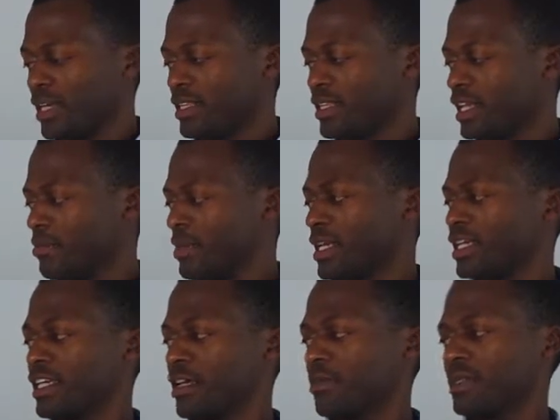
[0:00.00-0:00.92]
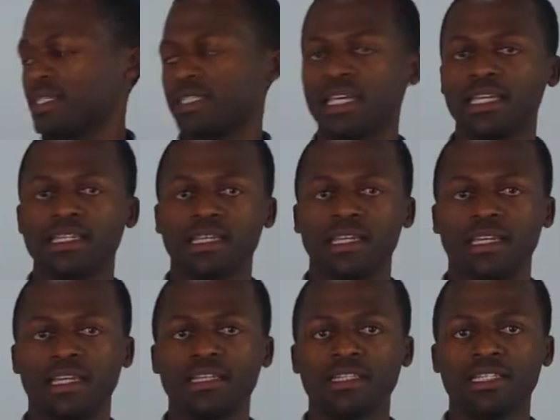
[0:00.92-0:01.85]
than making a mistake
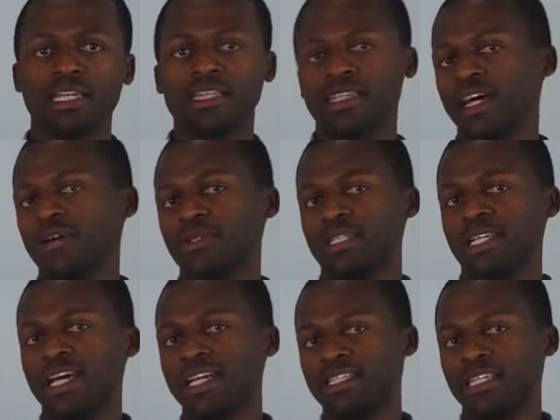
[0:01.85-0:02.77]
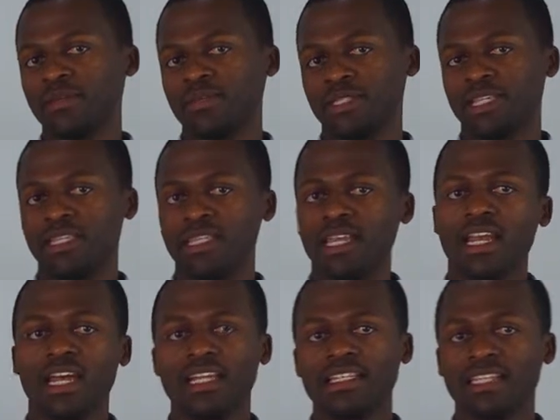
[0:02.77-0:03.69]
in 10,000 items that
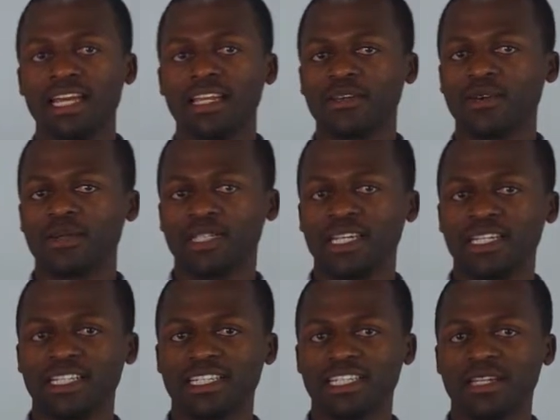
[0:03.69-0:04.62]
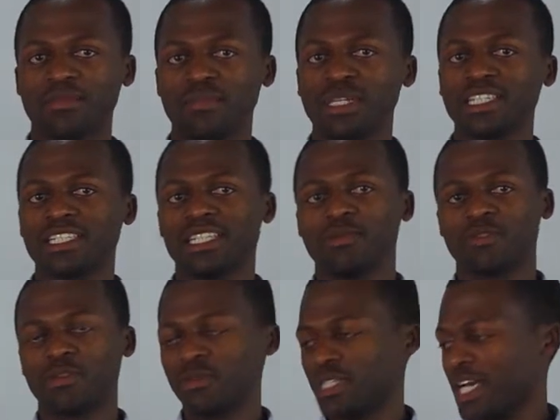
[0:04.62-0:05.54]
are inside a container ship being shipped
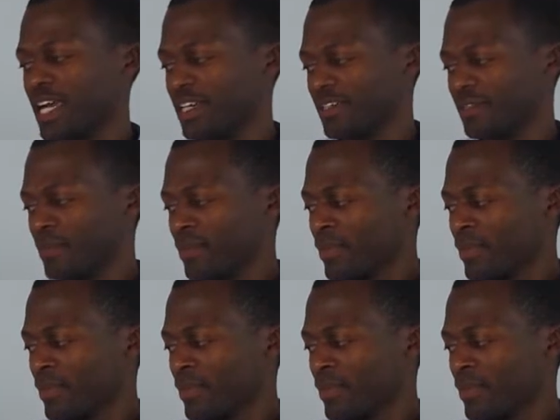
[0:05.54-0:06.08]
from China.